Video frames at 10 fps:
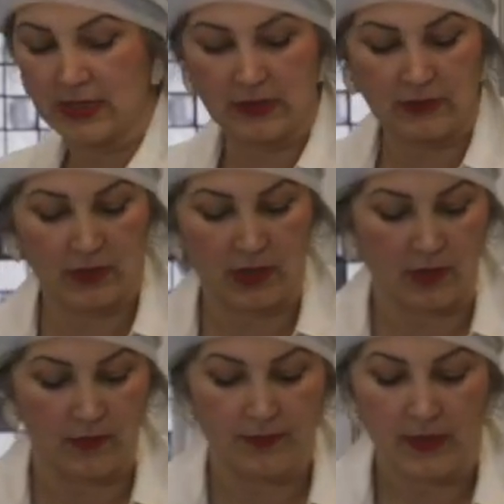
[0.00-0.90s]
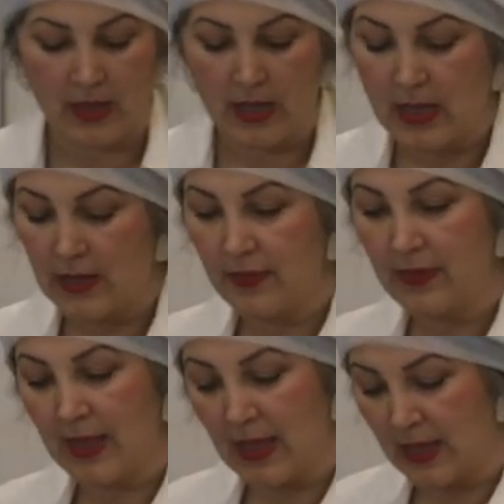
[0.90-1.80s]
ready to go,
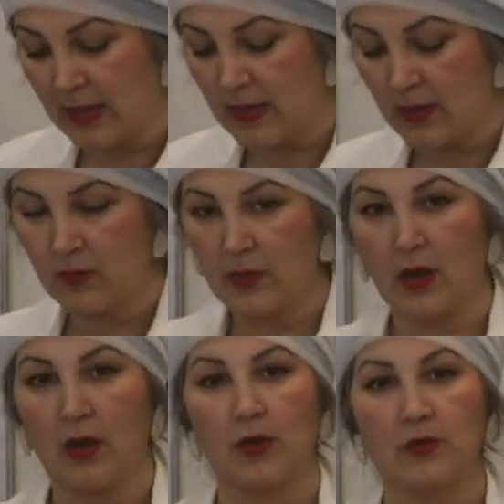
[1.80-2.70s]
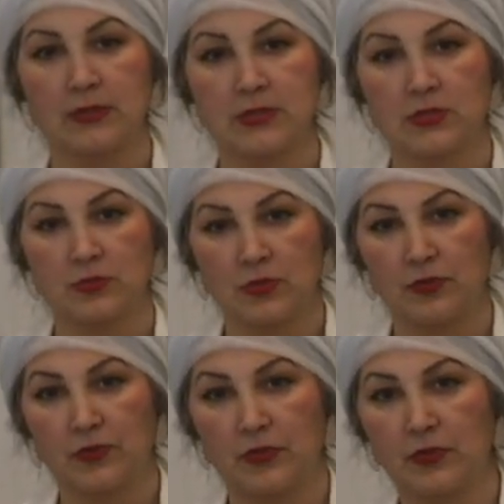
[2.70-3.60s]
then we are going to
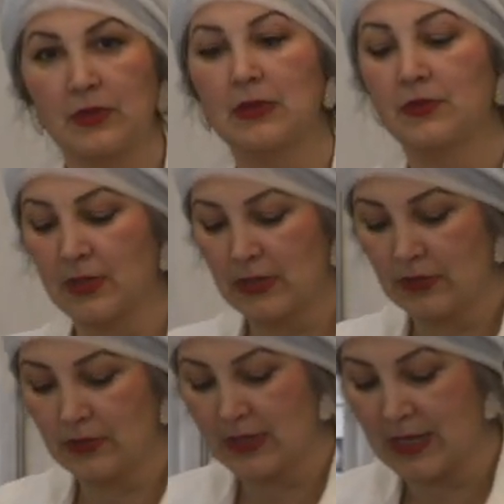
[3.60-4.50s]
move to the, to the